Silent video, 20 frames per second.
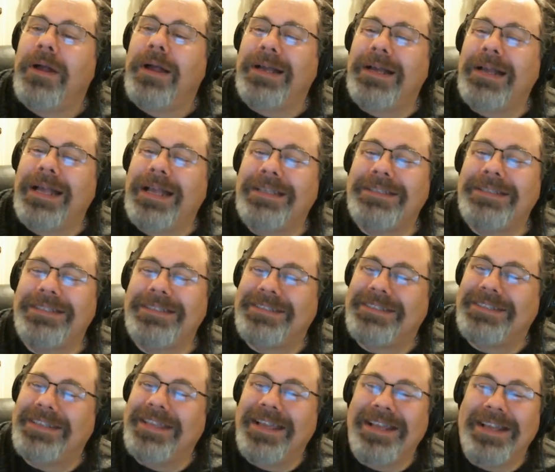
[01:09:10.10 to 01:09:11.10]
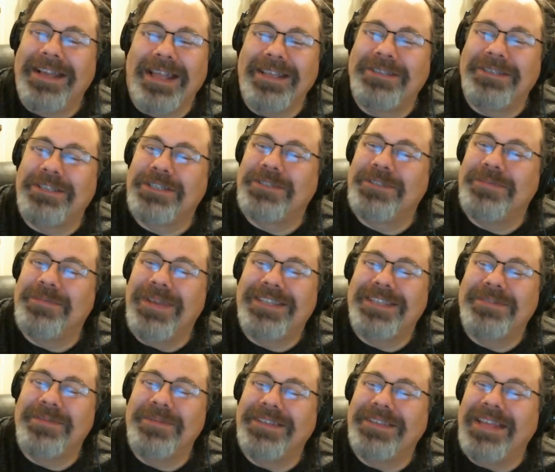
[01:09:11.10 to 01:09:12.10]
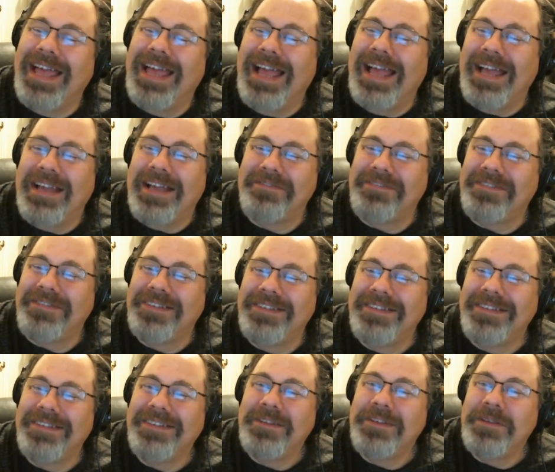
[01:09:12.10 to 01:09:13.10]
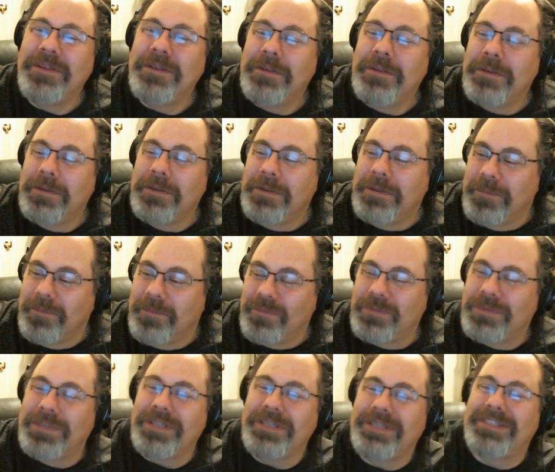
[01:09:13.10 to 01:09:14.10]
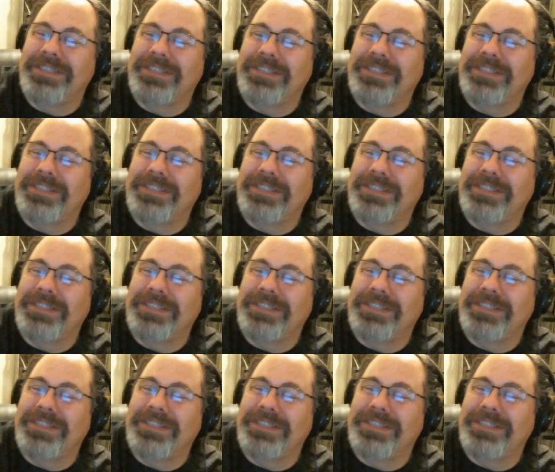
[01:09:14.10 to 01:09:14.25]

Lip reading: It just makes me laugh. I